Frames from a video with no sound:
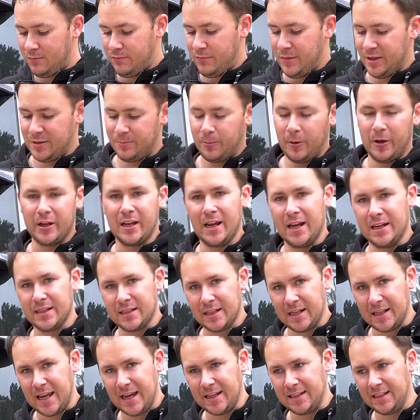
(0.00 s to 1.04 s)
it's pretty easy
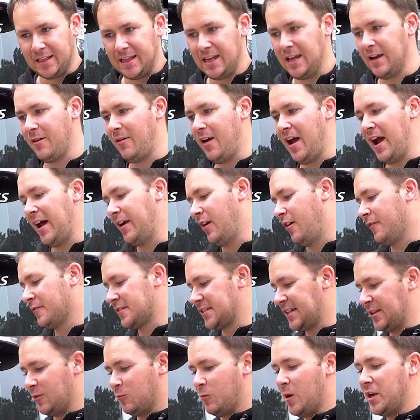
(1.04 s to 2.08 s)
to get the gear out.
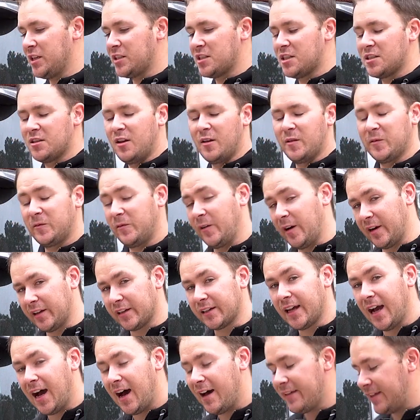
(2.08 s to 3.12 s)
Obviously the winch is on the front of
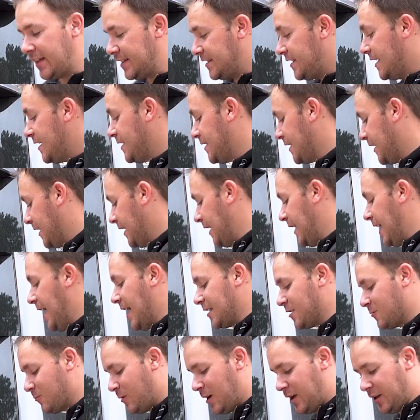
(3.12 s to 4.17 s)
the car, that's easy to get out
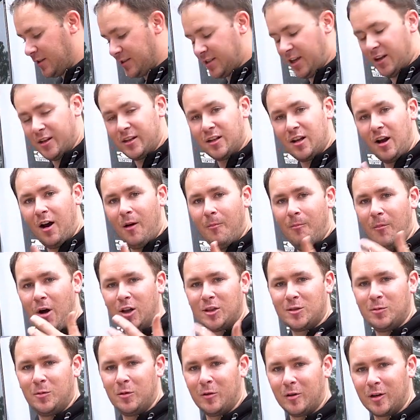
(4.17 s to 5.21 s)
as well. So you've got
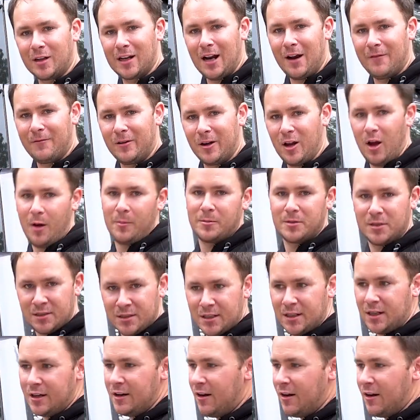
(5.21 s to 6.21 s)
multiple recovery options that are